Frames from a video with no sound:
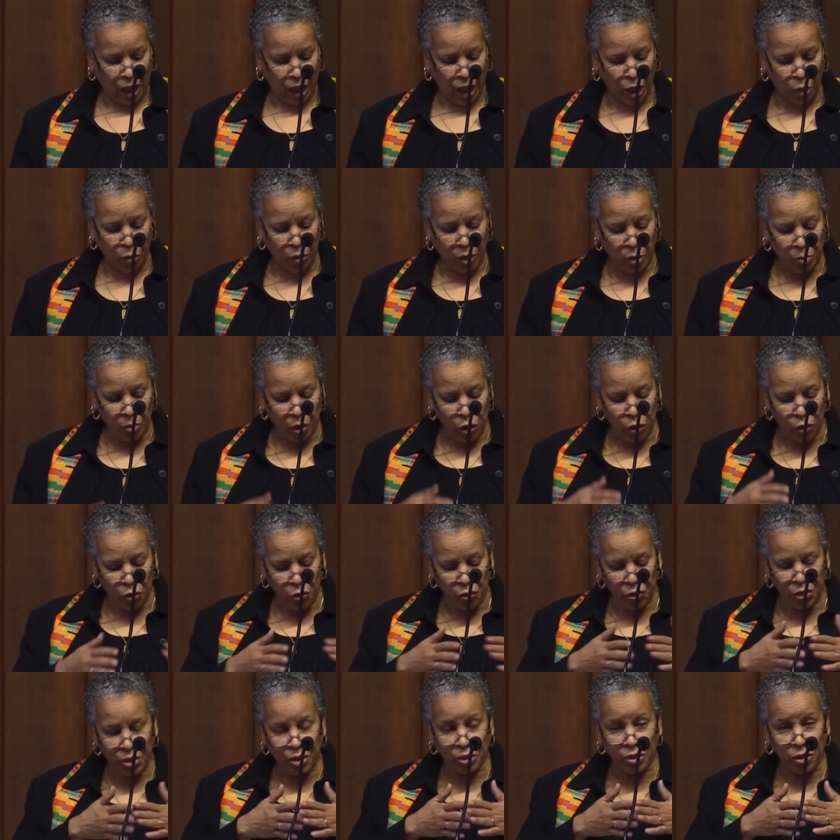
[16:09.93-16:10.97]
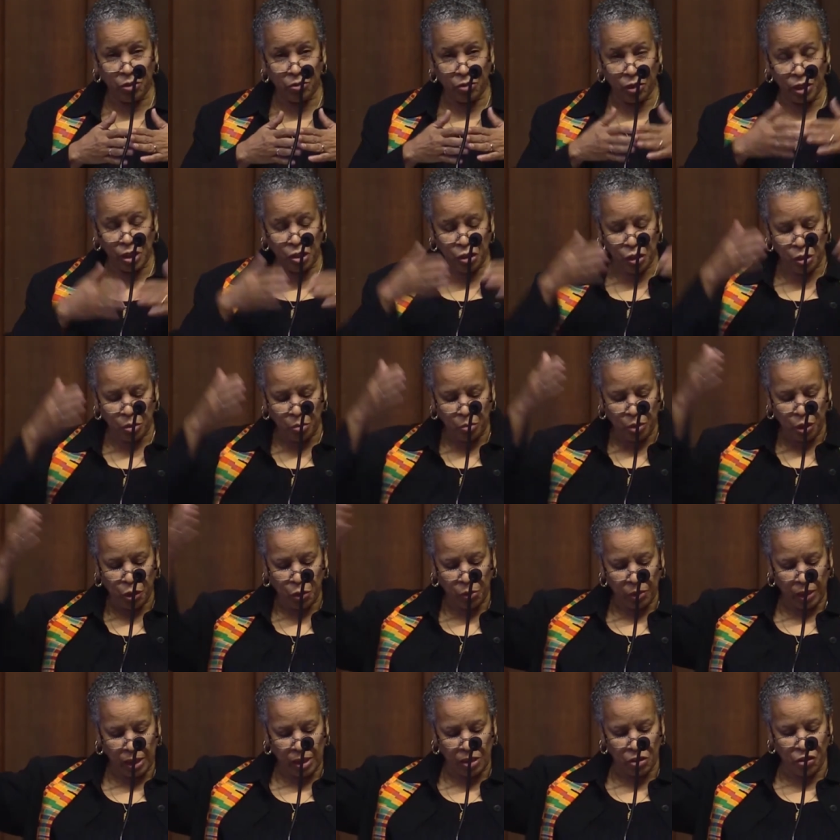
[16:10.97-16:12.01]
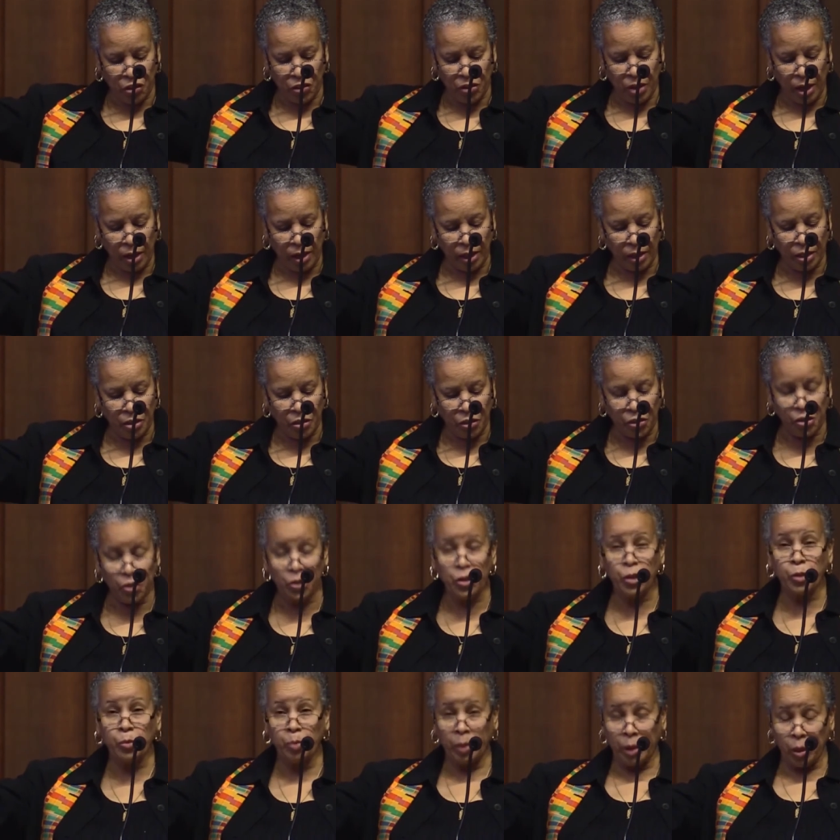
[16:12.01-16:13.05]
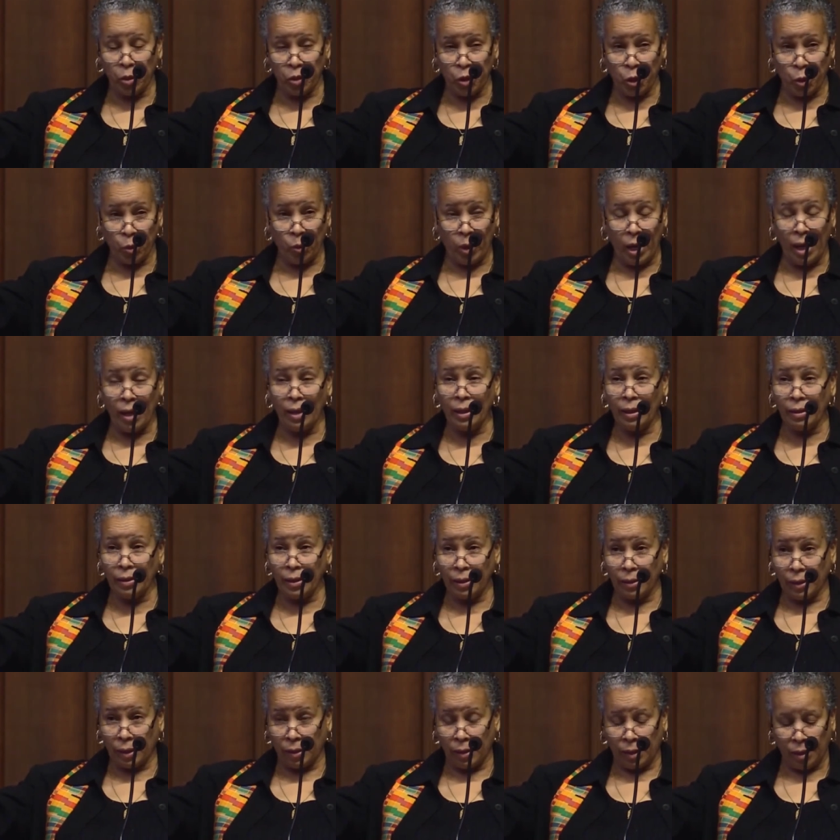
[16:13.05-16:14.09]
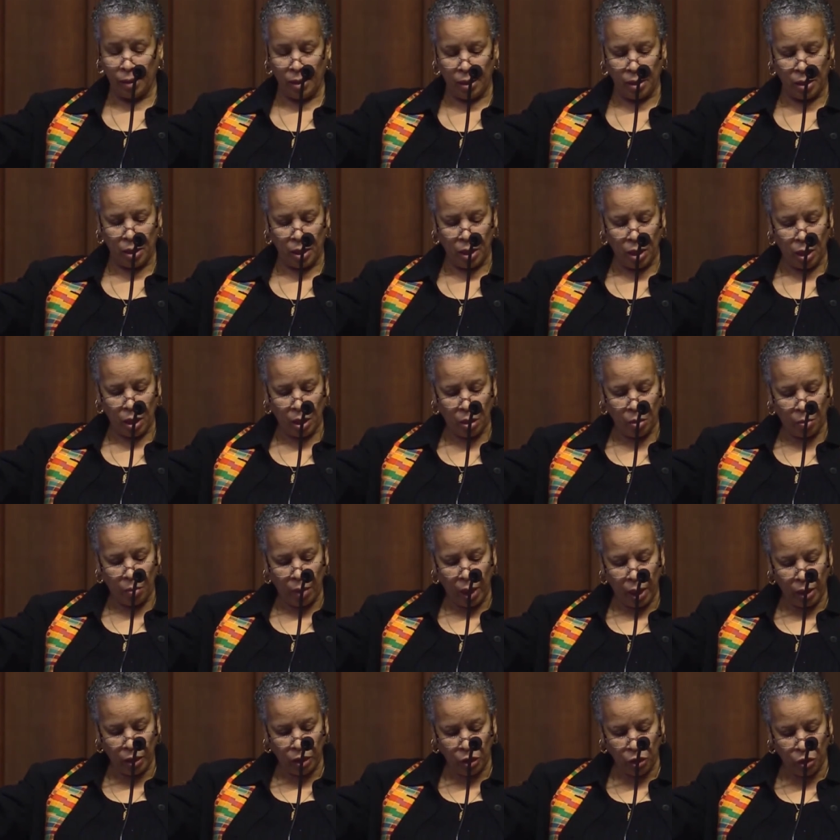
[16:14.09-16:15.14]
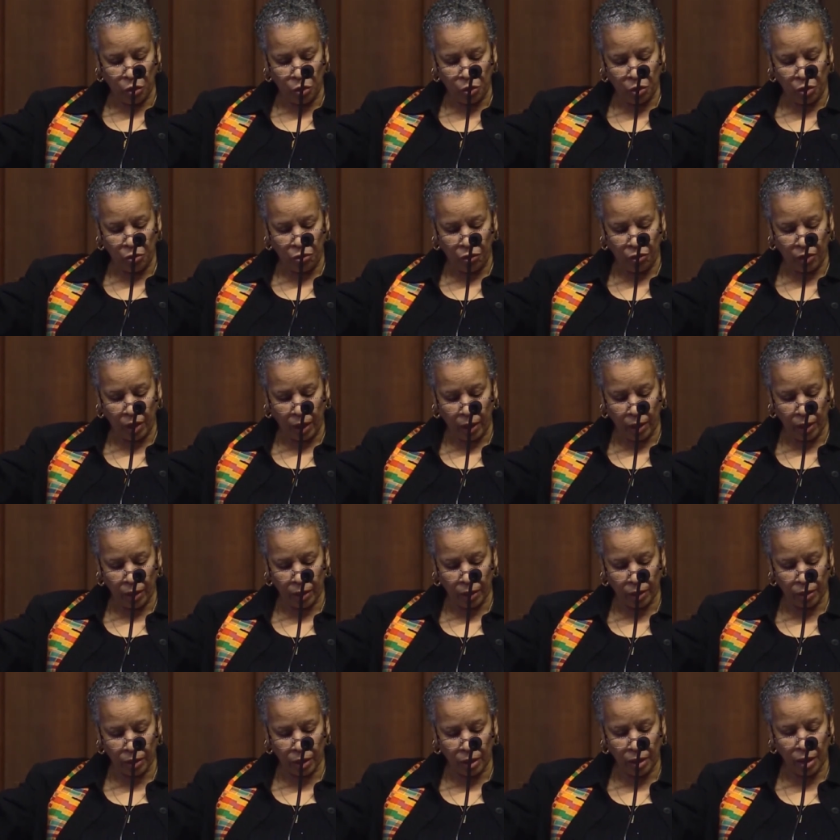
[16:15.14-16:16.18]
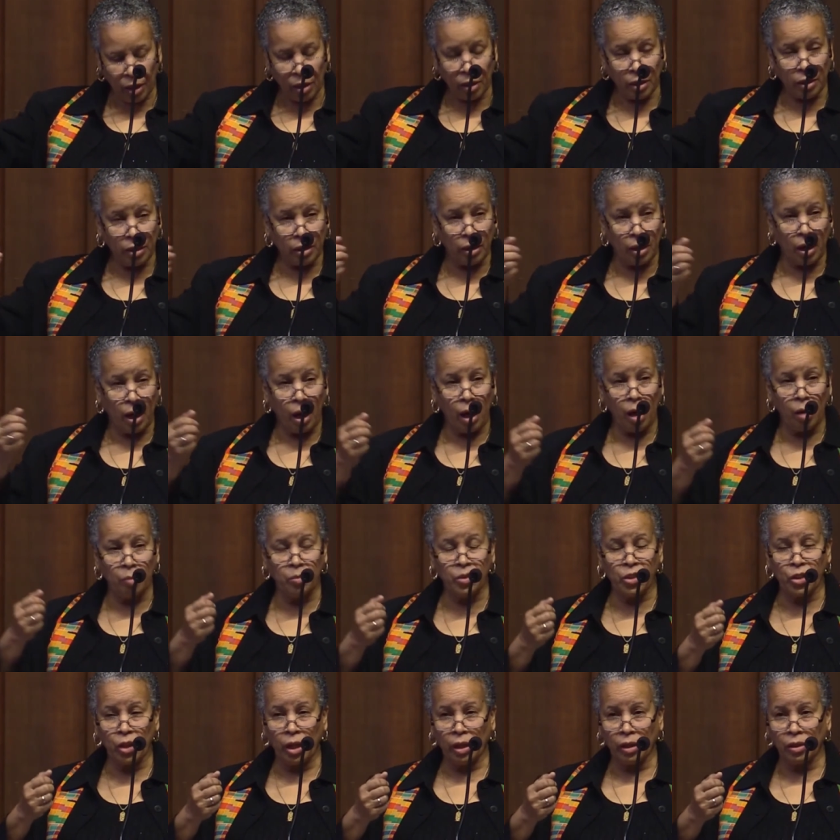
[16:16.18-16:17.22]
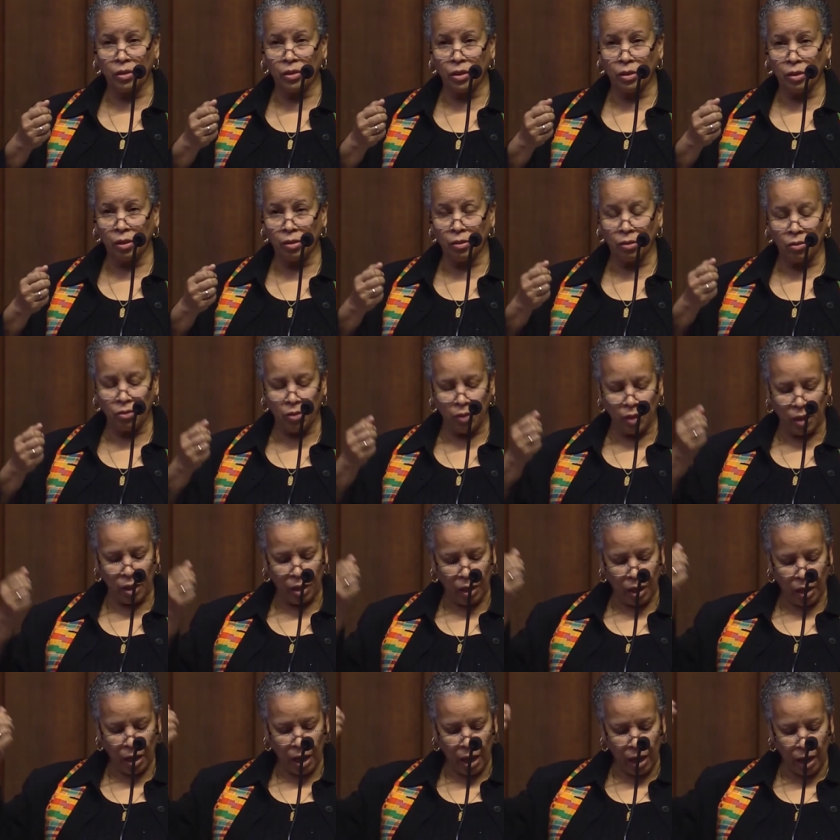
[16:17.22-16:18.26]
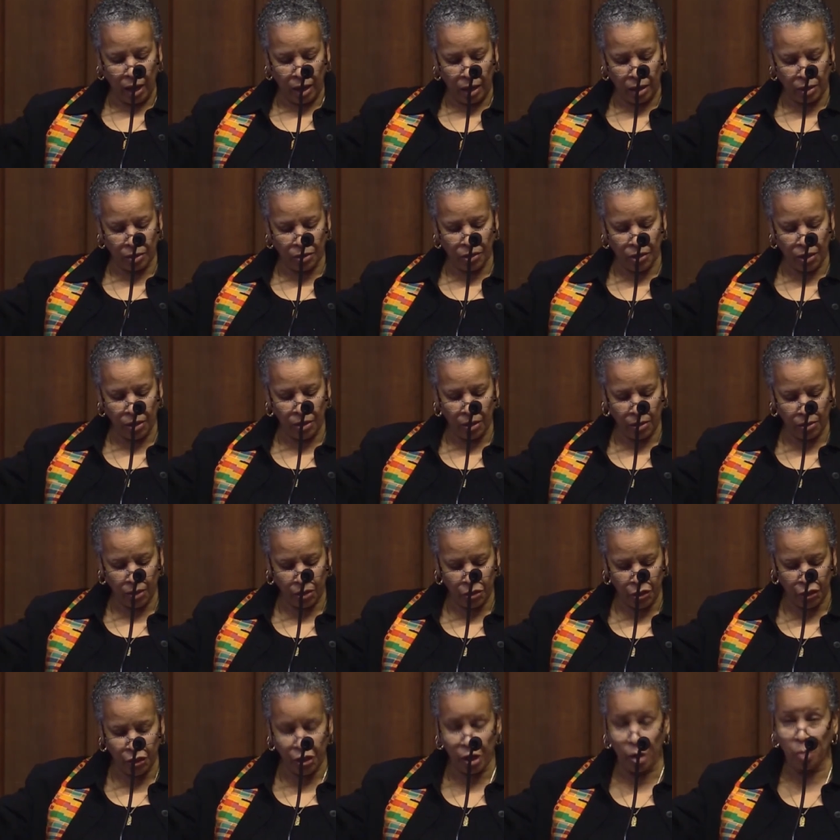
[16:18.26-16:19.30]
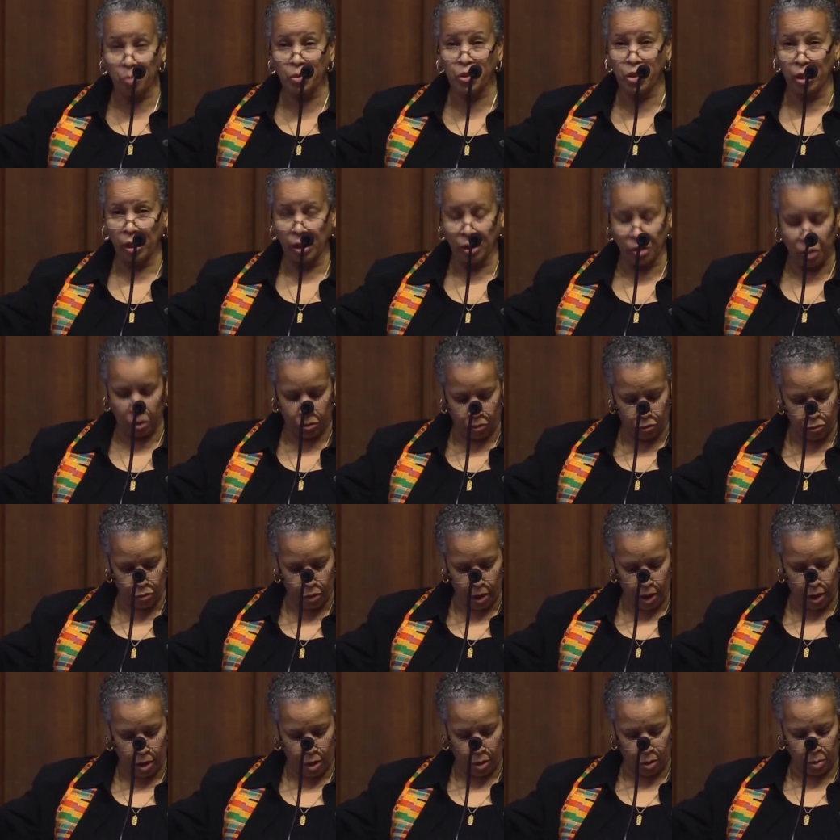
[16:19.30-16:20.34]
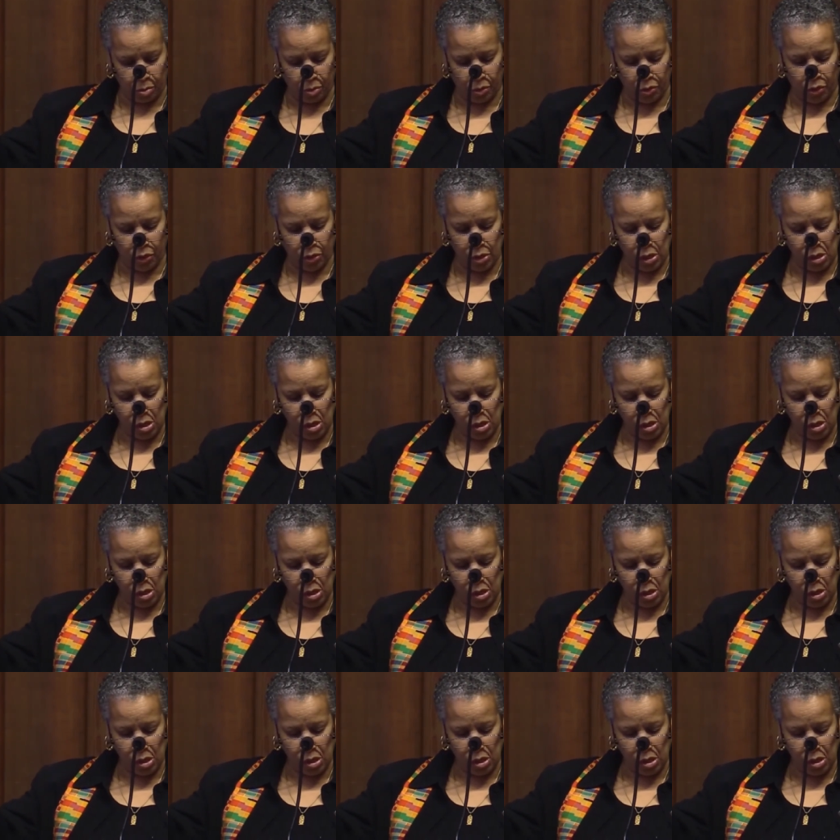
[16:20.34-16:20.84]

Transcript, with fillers: He removes the division between science and spirituality by unifying the objective and the subjective realms.